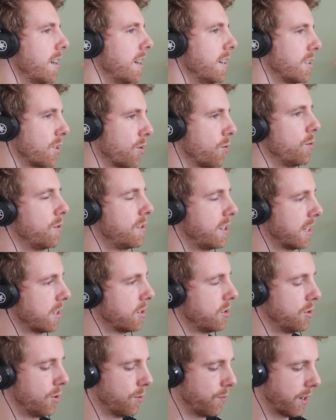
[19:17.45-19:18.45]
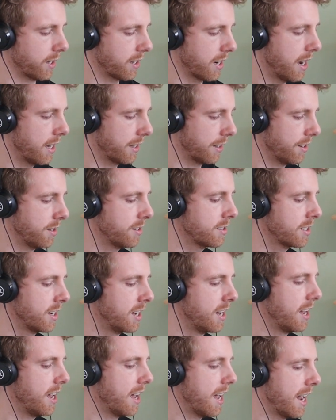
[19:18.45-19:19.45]
is a good thing to do
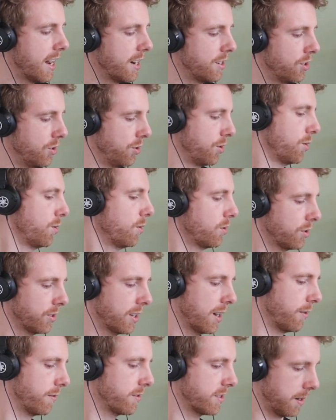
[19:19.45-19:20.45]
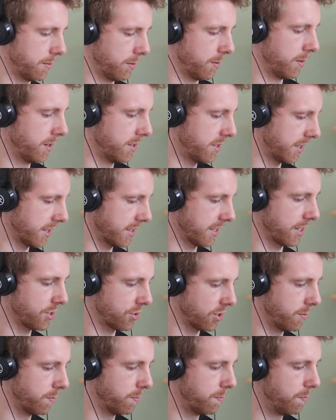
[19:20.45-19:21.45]
regardless and you could do that with supplements
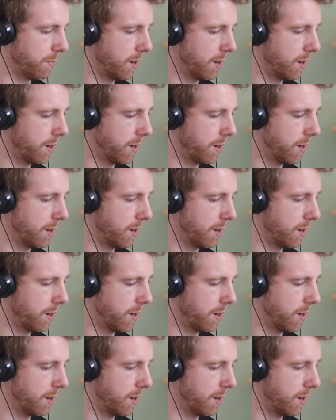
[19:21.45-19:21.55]
etc